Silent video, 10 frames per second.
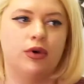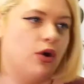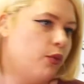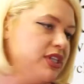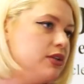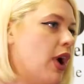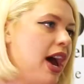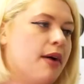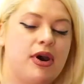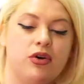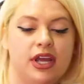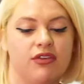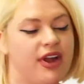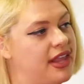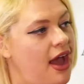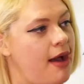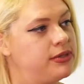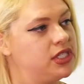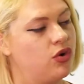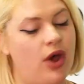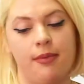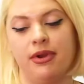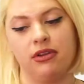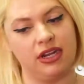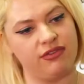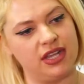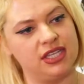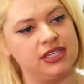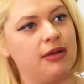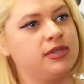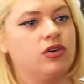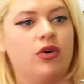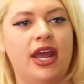How am I going to get around that obstacle? How am I going to get around this obstacle?